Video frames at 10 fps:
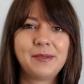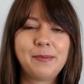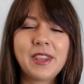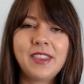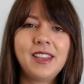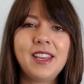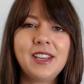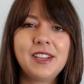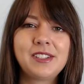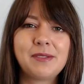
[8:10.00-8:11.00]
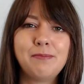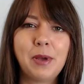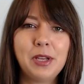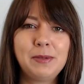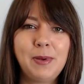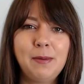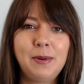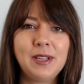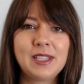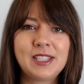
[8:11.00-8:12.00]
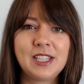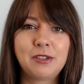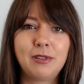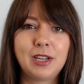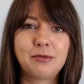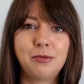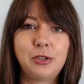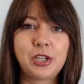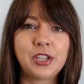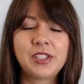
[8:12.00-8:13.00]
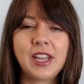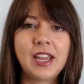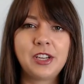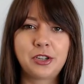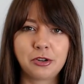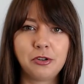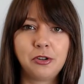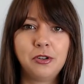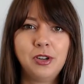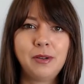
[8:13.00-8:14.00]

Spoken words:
But the thing is, most people in this situation will just say sure